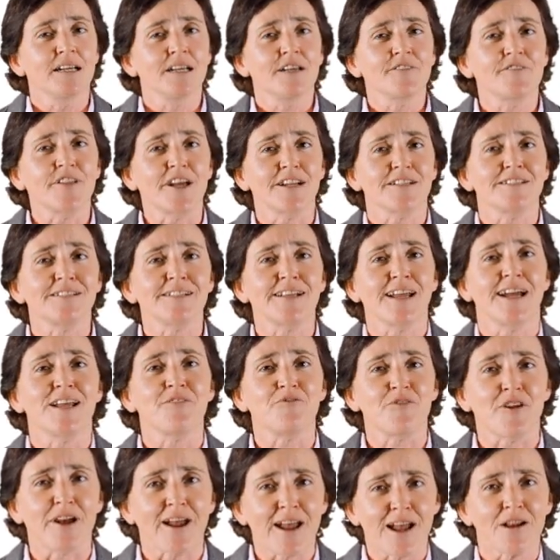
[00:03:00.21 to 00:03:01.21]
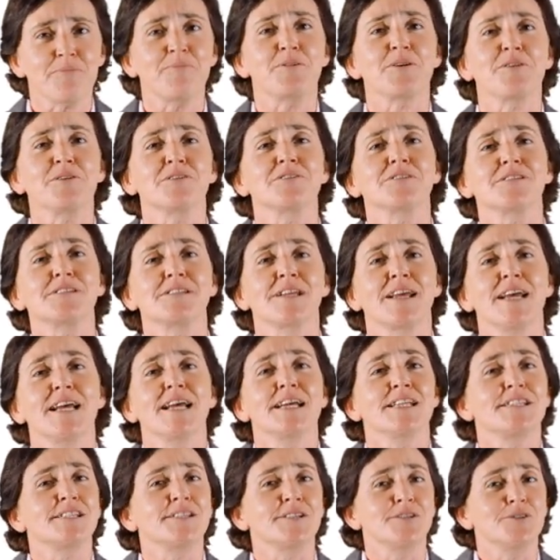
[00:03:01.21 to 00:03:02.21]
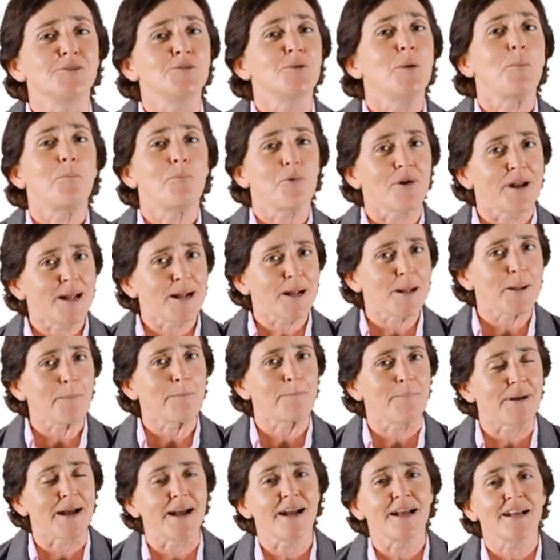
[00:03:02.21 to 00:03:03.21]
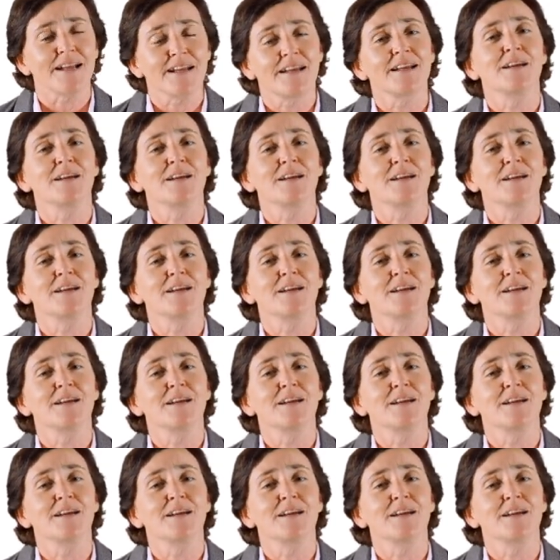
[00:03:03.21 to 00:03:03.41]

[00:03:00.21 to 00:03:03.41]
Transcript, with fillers: Thanks again for helping us to bring back